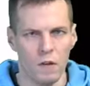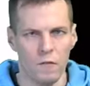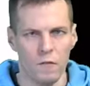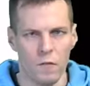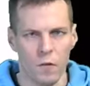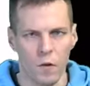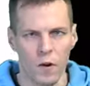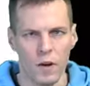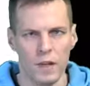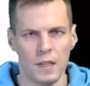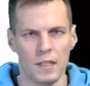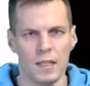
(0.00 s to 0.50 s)

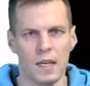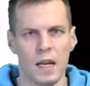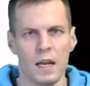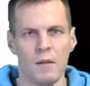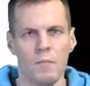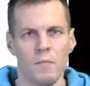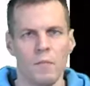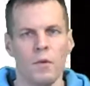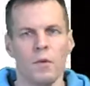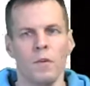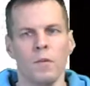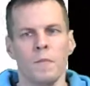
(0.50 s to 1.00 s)
For
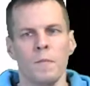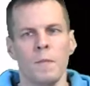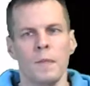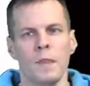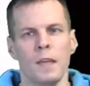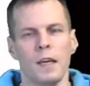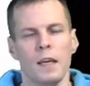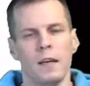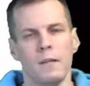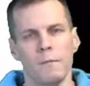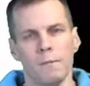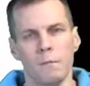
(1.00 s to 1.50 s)
example,
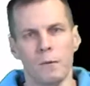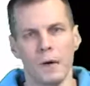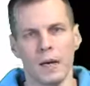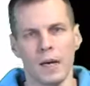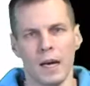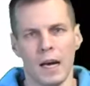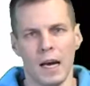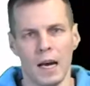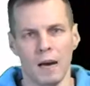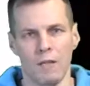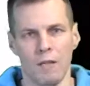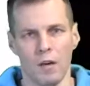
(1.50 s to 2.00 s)
if we
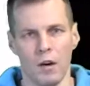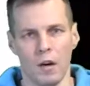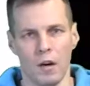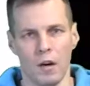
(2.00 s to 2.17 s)
have